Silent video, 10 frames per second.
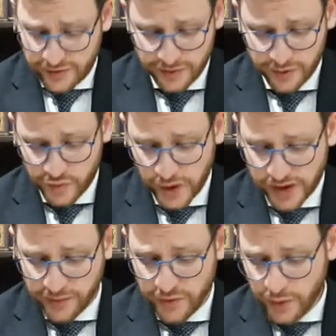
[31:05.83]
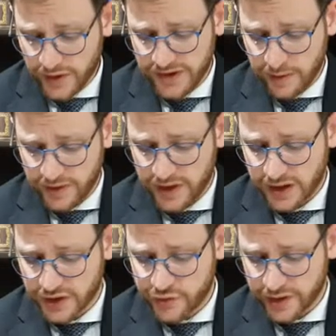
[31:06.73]
He persuaded him with words, not with
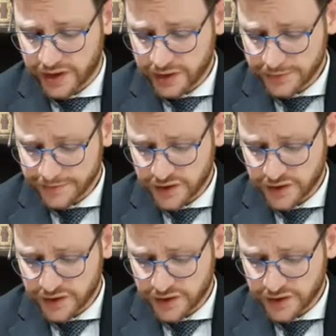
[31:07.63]
eating and drinking.